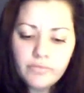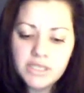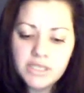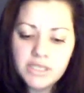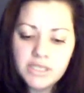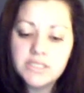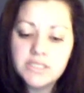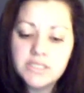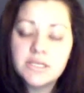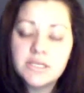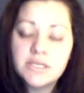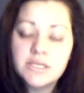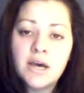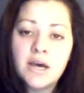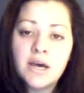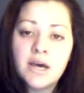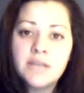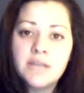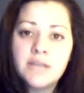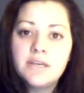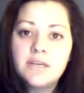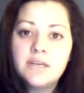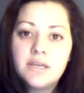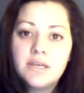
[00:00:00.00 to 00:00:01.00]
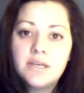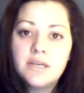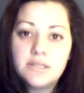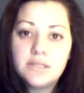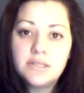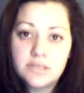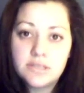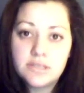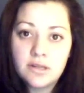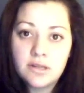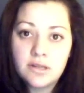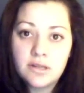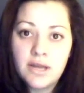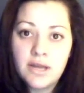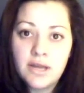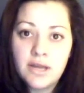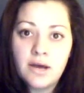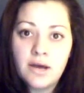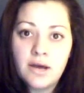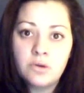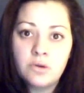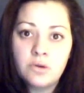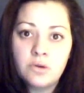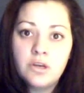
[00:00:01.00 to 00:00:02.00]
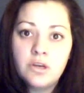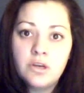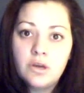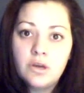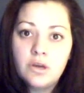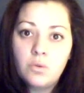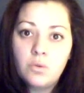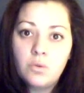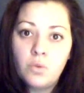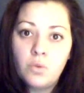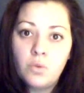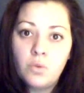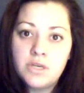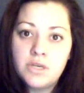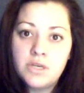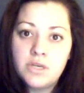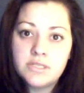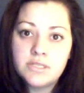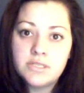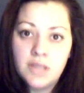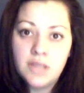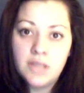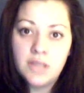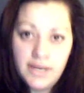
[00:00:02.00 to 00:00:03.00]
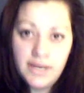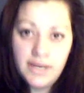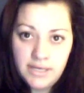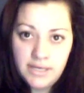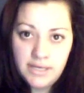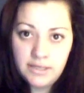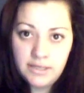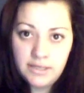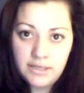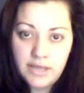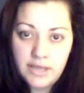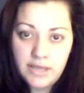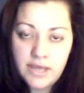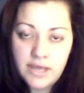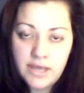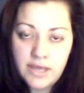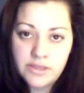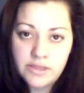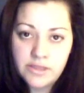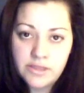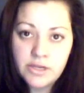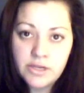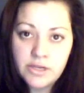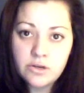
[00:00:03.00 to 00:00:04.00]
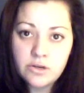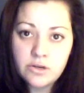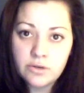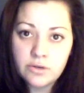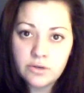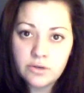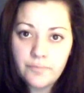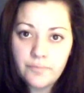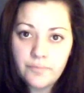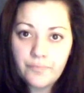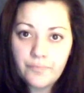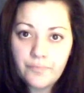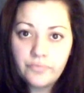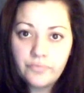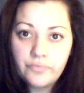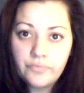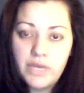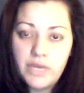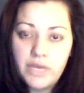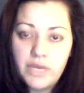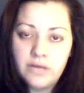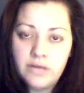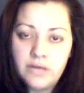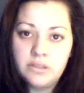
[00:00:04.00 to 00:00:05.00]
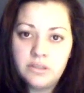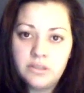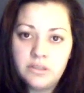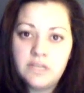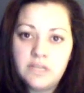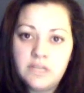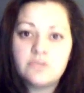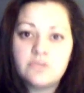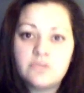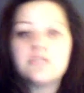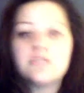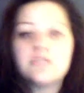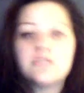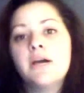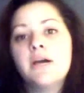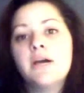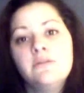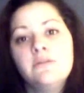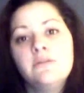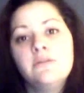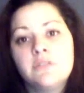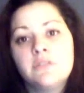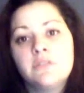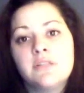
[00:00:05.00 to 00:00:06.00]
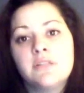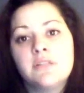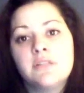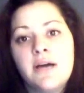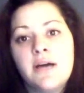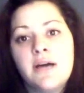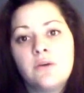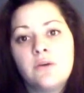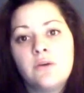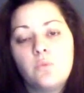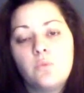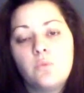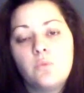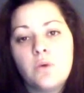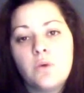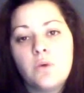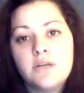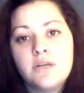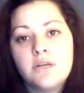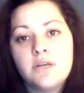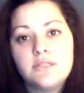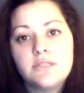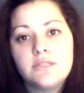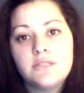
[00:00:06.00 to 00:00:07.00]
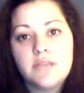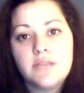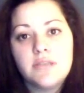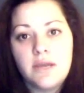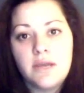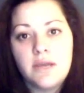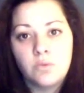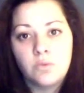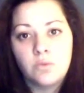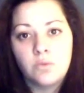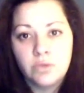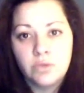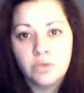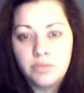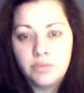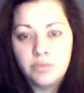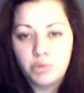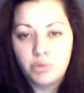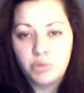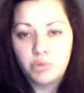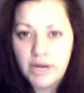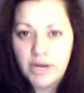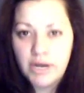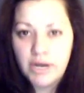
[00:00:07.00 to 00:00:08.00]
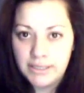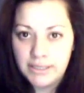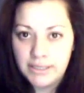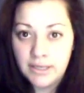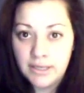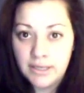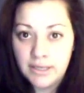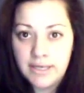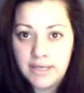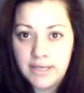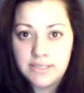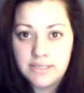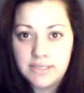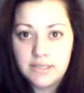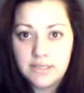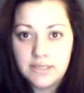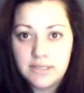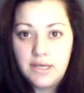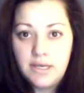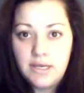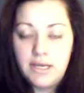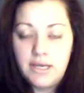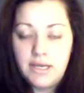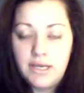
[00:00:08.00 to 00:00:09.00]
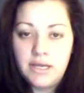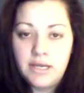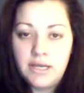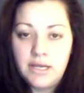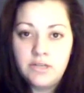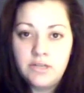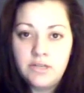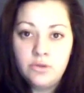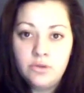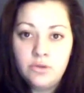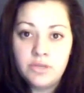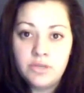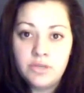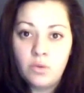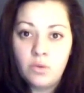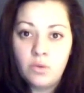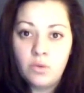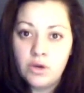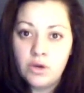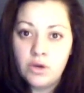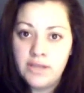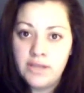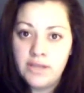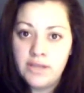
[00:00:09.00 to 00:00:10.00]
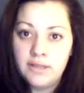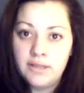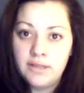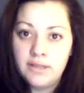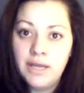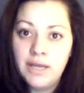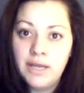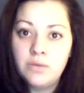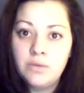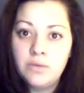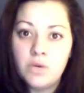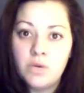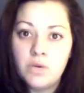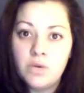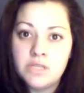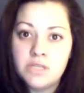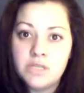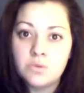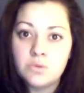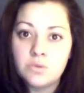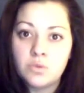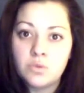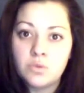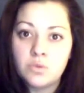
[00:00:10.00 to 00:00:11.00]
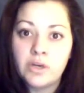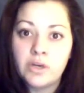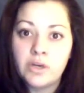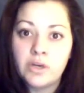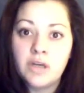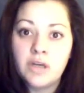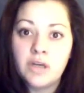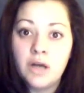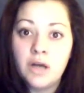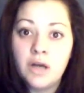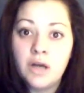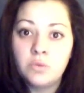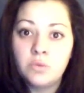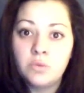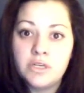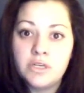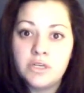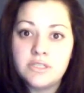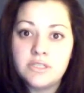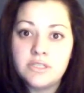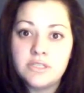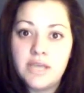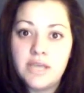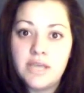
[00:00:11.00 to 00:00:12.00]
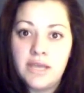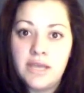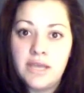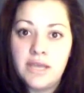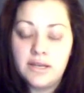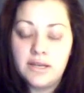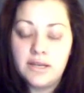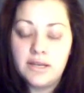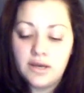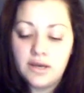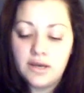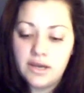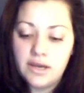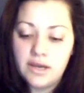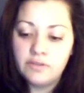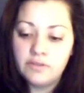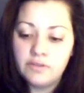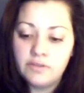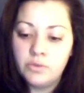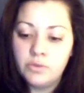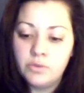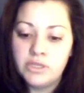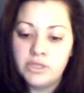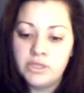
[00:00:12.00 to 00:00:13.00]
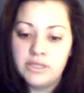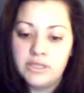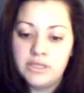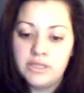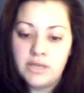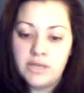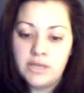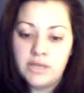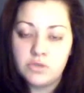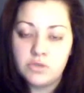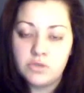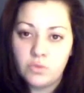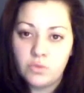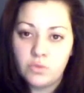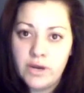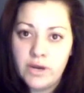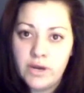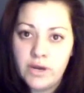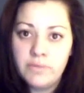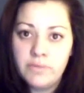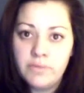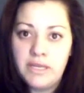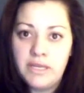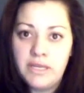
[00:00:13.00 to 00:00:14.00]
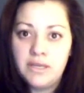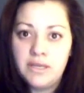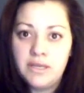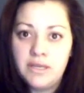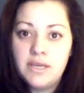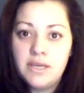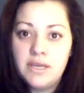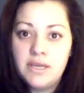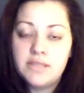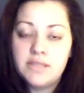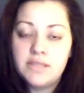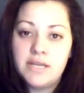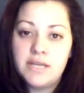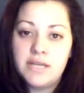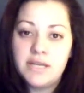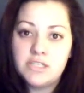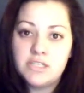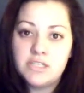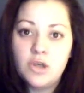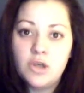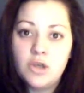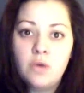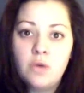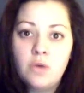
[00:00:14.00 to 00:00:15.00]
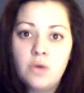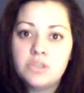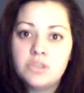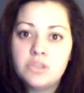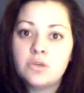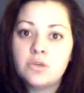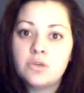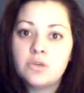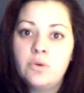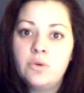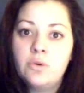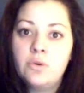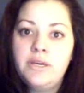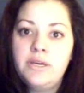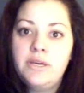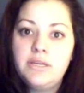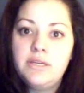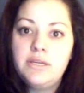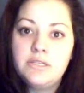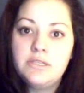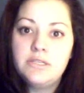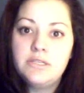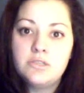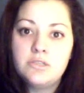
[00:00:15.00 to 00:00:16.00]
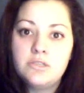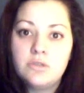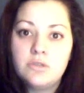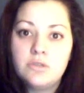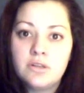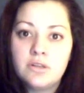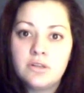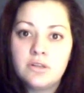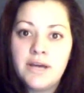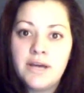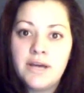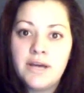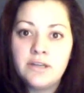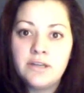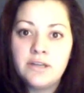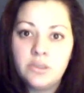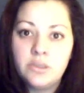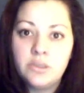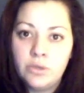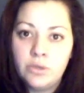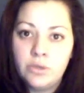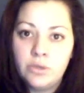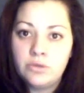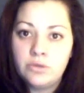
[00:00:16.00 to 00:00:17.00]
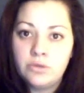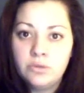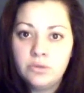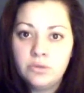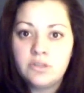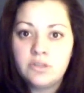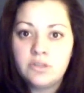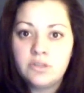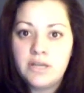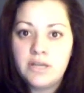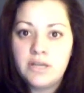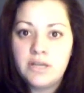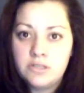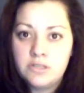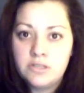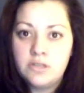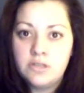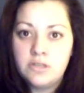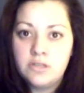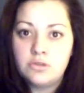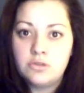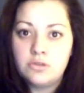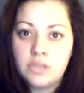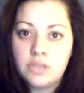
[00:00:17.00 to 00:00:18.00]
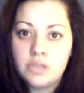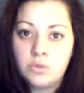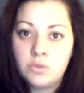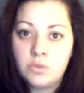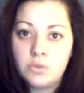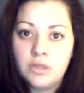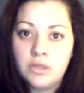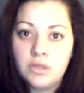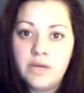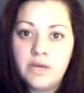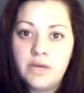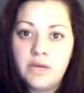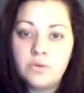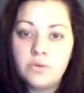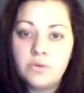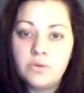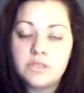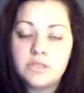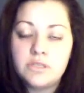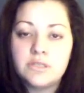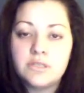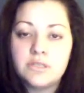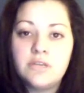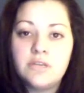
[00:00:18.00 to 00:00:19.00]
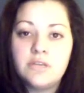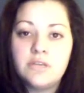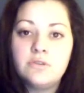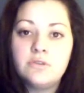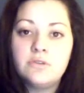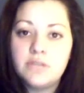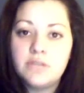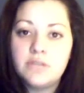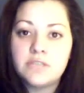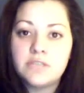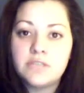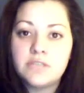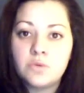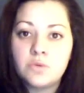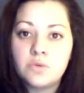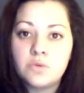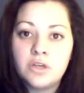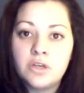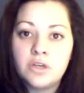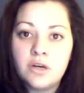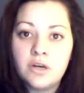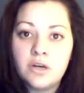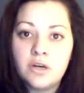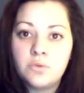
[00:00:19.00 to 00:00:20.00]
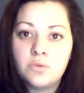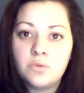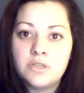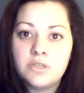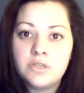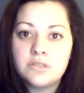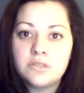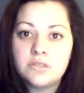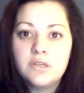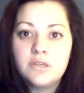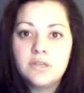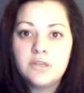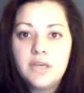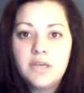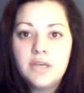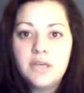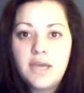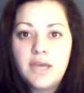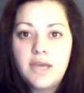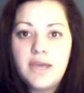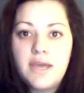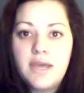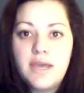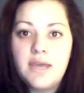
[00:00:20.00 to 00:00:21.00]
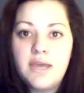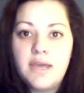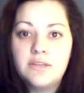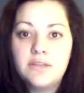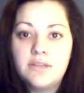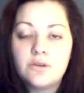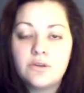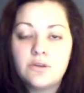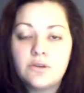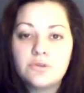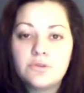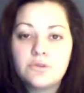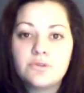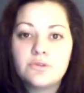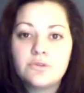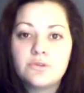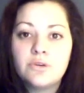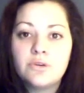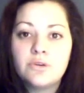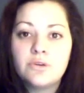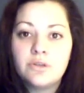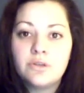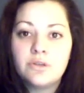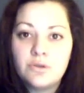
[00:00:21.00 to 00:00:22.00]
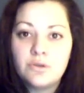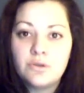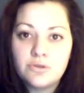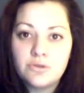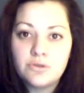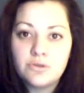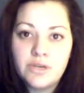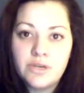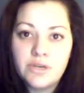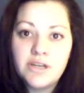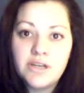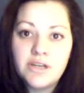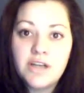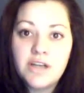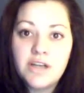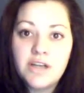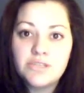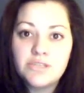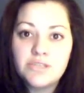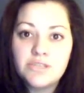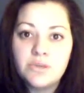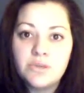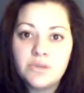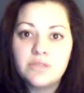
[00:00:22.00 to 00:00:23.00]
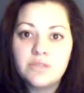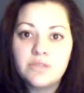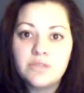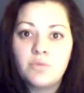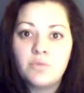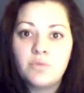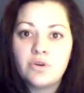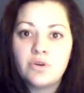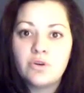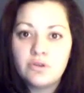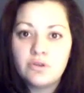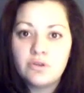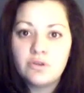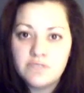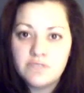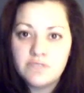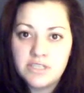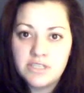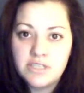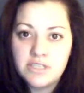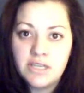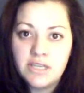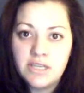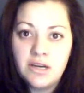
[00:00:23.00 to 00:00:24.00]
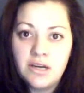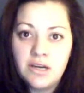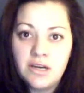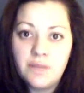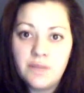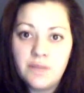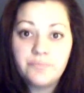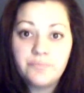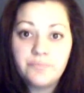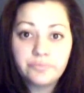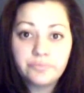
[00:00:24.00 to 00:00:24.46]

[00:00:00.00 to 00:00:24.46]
inside this cloud was lightning and thunder. And on the other side of the cloud was a really bright light. And I knew that where that light was where God was. And everyone that was around me that I saw was going into the cloud and going through the cloud to the other side where the light was. And I knew that that's where God was. And the closer and closer I got to it, the more nervous I got.